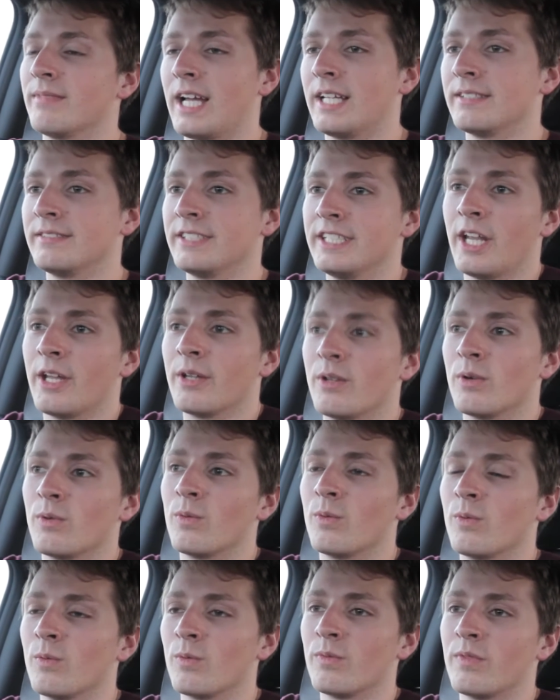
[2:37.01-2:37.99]
And
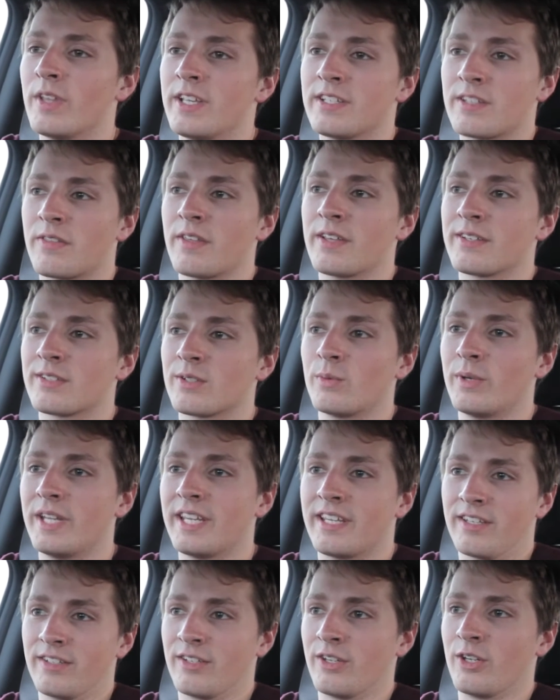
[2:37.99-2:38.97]
these are things that
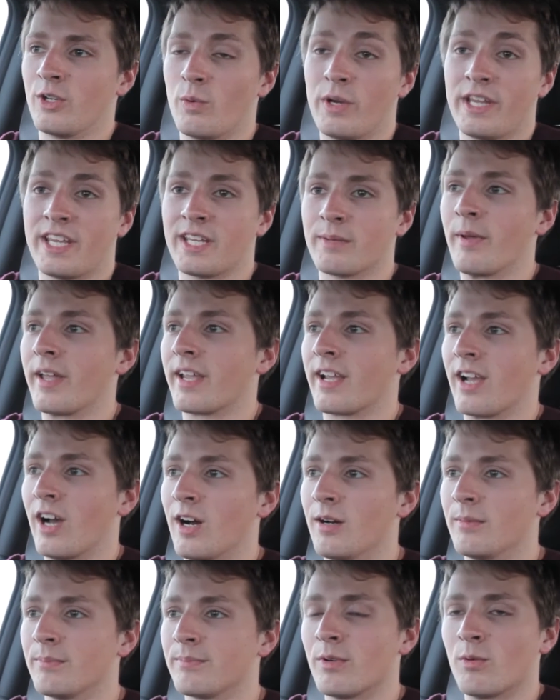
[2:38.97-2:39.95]
we can do, we can make
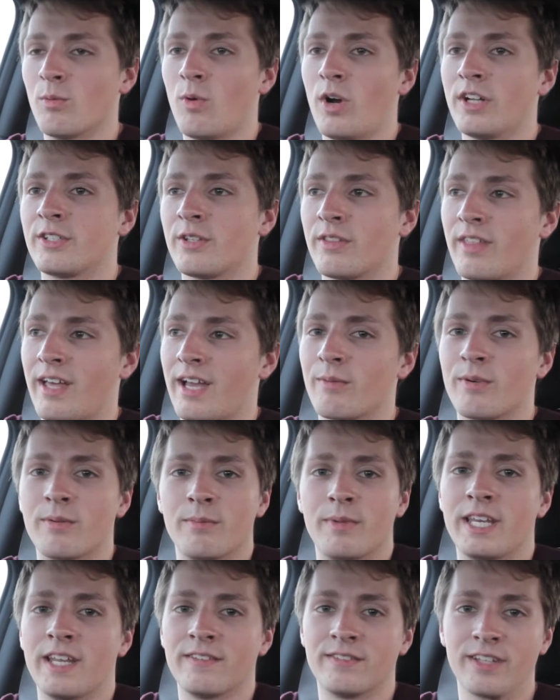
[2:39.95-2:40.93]
up, but why do that
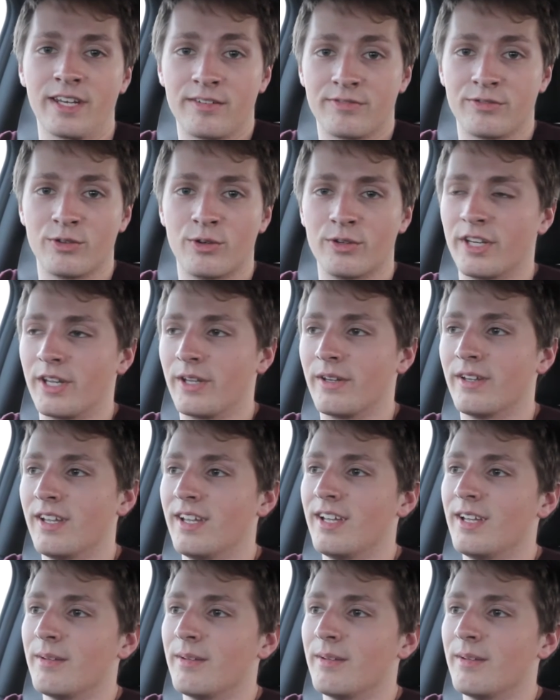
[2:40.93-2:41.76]
when Mini have done it for you?